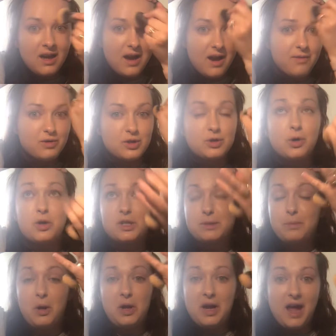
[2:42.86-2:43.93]
I've just got a
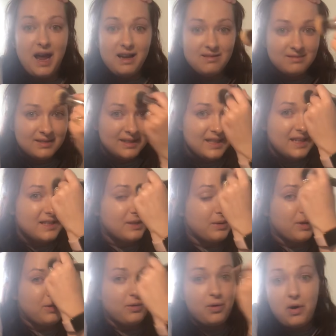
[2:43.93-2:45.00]
spotlight, so I
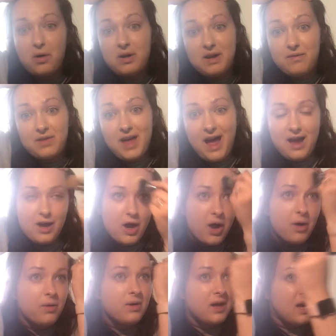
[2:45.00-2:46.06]
thought I'll give that a go.